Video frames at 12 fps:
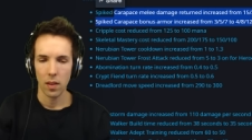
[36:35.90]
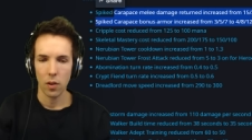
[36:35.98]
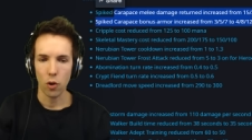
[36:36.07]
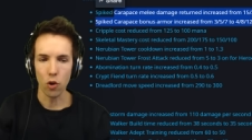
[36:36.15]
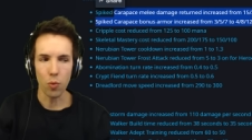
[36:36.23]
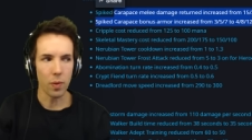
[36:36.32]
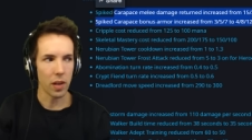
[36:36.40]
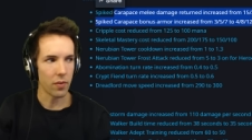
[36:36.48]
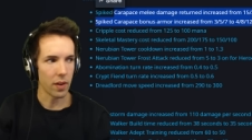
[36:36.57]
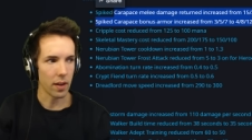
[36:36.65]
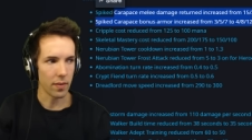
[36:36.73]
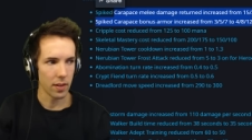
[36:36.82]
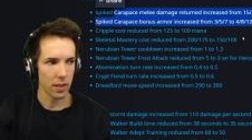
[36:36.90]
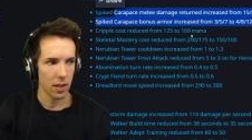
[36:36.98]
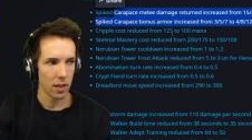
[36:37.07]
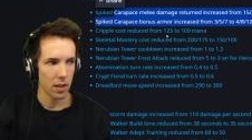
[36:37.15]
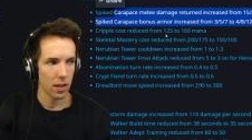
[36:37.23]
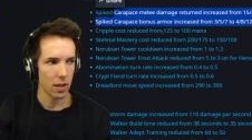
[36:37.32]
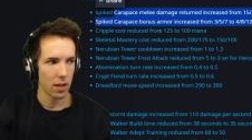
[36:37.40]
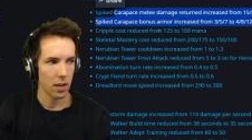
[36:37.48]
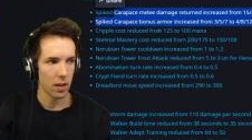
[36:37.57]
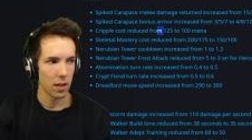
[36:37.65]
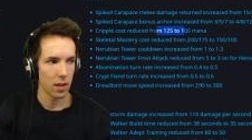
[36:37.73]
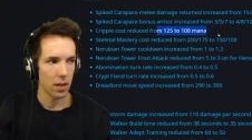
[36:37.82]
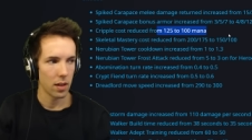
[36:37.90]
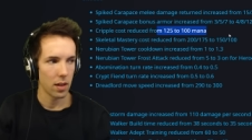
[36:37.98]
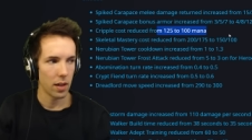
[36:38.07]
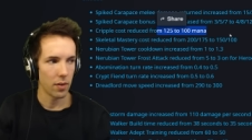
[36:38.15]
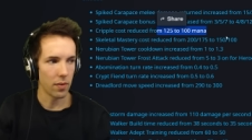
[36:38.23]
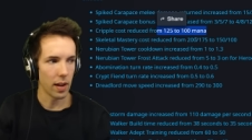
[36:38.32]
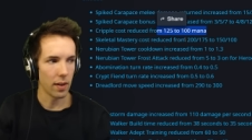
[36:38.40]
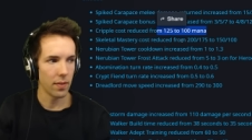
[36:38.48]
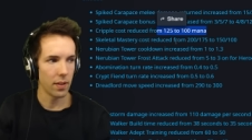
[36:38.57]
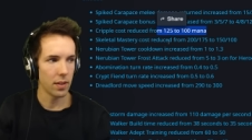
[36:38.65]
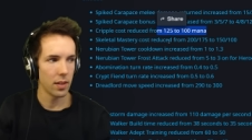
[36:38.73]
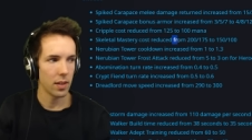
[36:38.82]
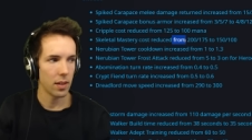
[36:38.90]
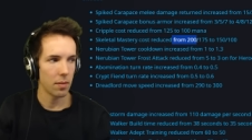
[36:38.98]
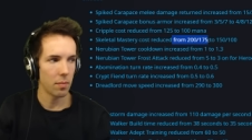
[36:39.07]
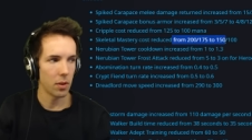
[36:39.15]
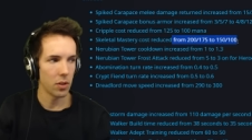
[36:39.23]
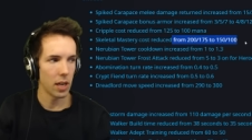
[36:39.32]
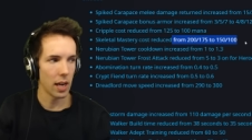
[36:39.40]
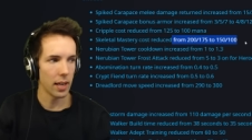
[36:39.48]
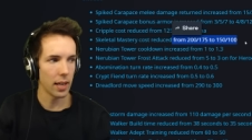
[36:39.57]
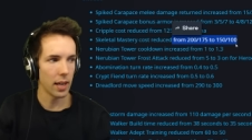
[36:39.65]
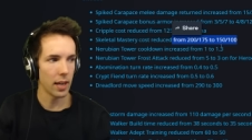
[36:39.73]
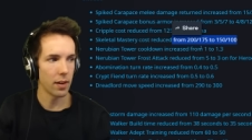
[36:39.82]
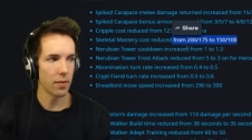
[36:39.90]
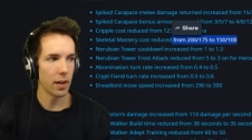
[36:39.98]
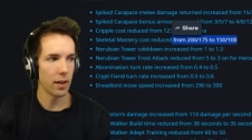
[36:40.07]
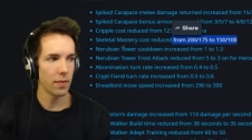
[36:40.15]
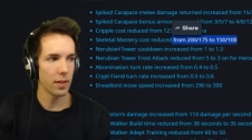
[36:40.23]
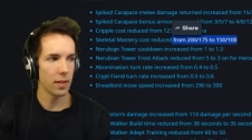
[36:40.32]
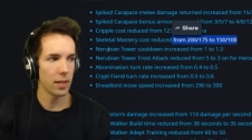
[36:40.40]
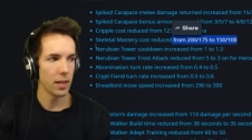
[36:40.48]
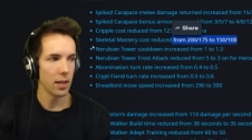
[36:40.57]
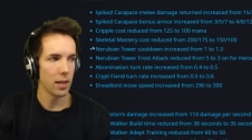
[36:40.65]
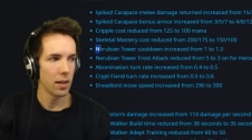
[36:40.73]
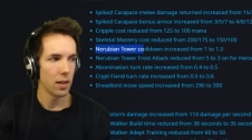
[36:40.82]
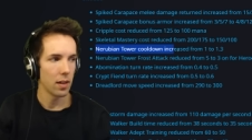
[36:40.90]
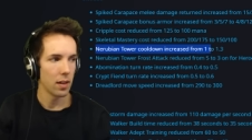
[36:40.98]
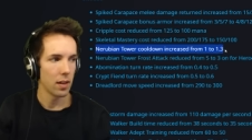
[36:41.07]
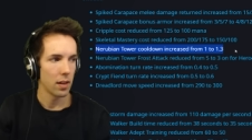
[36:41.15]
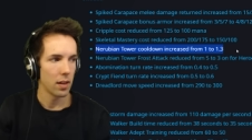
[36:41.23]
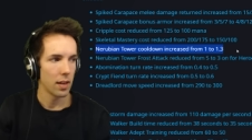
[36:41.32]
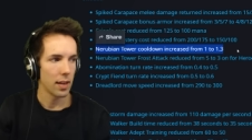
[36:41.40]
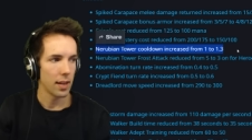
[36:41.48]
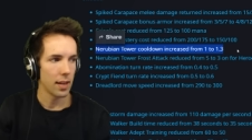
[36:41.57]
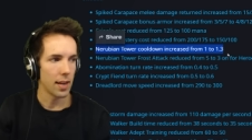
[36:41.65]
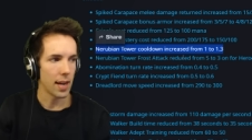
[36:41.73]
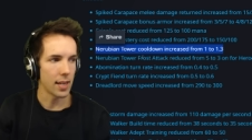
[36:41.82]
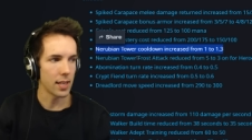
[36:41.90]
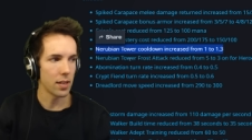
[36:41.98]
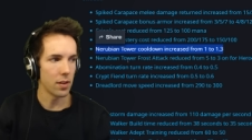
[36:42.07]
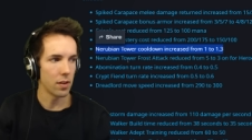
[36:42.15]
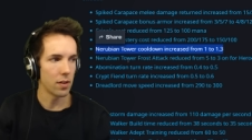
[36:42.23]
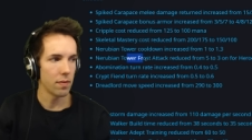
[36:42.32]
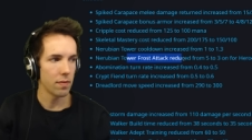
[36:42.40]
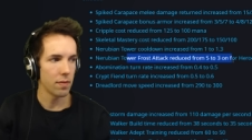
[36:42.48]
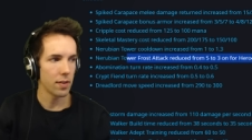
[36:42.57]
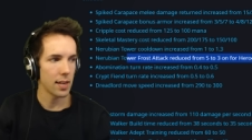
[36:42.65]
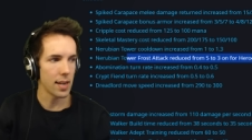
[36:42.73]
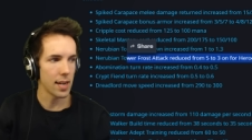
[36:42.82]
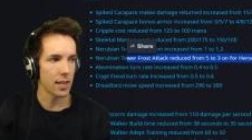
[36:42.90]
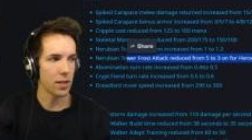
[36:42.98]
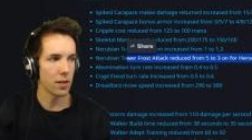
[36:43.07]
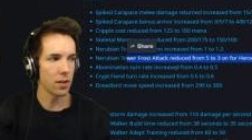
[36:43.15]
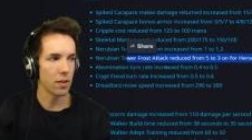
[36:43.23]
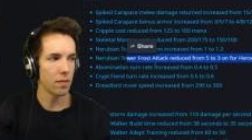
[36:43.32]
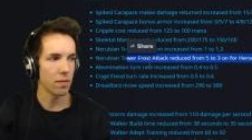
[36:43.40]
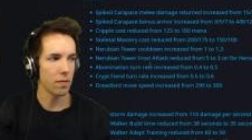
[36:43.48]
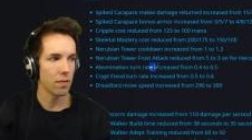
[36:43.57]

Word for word: Could be irrelevant. Irrelevant. Most likely irrelevant. Nice nerf. Nice nerf.